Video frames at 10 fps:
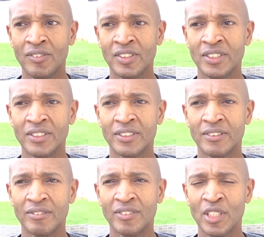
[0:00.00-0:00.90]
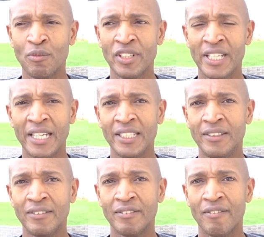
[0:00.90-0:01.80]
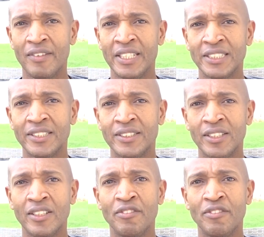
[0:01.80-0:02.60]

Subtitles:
was something I didn't necessarily